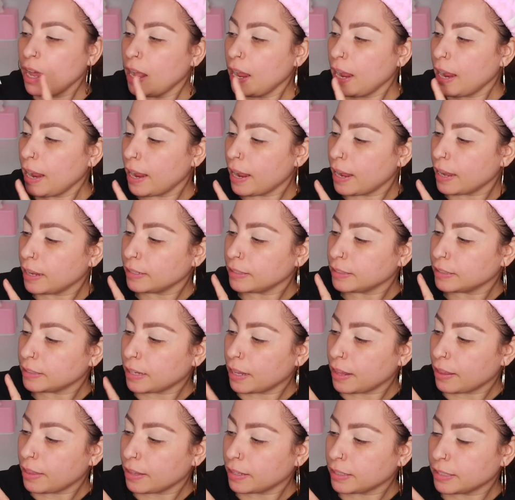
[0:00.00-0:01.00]
And
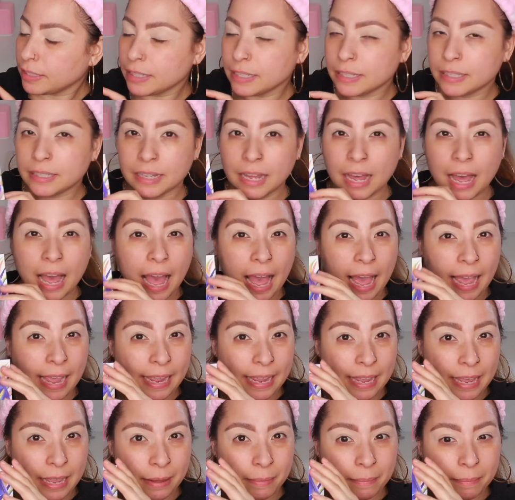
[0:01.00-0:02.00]
this is the I
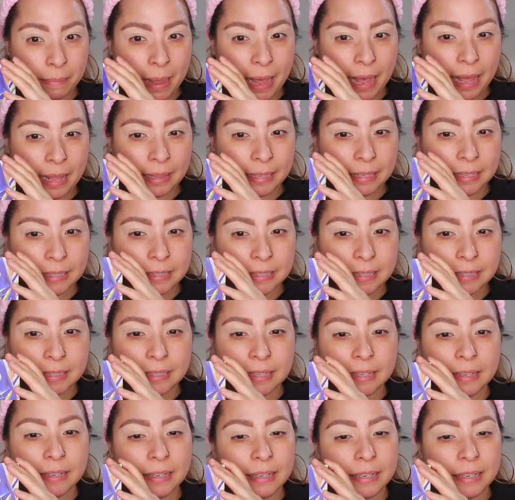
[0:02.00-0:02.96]
Am palette.